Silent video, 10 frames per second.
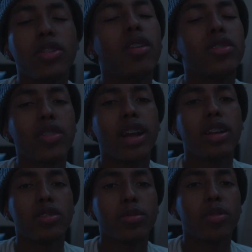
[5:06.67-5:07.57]
You always going to have
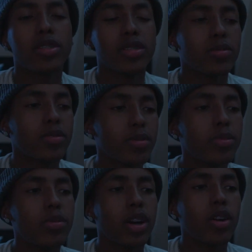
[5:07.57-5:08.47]
your support system and
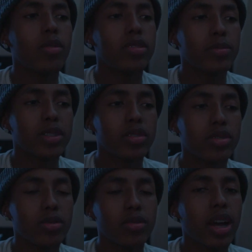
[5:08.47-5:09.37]
people that always mess with
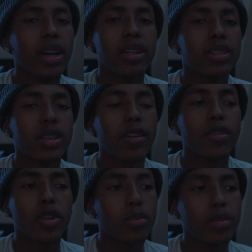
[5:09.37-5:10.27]
you. Like, it's
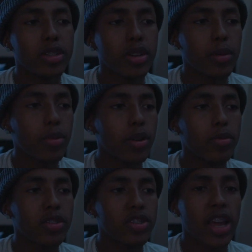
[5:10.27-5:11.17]
never going to be to a point
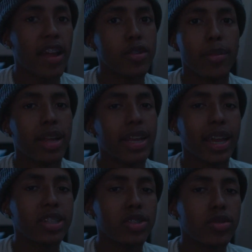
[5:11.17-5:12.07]
where just everybody
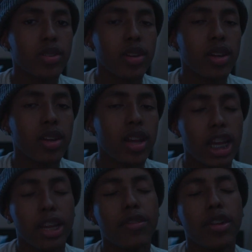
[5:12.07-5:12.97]
hates you.
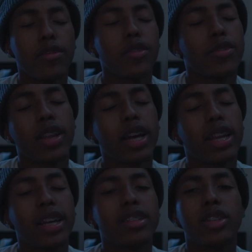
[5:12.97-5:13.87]
And even if you feel like
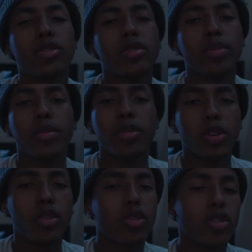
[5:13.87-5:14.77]
that, it's still some people in
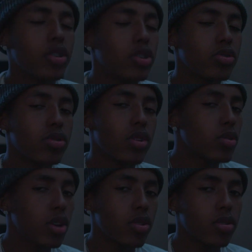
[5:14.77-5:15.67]
your corner that you
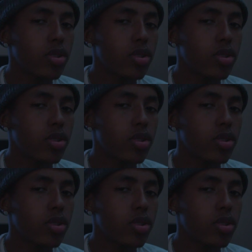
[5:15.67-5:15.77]
don't know.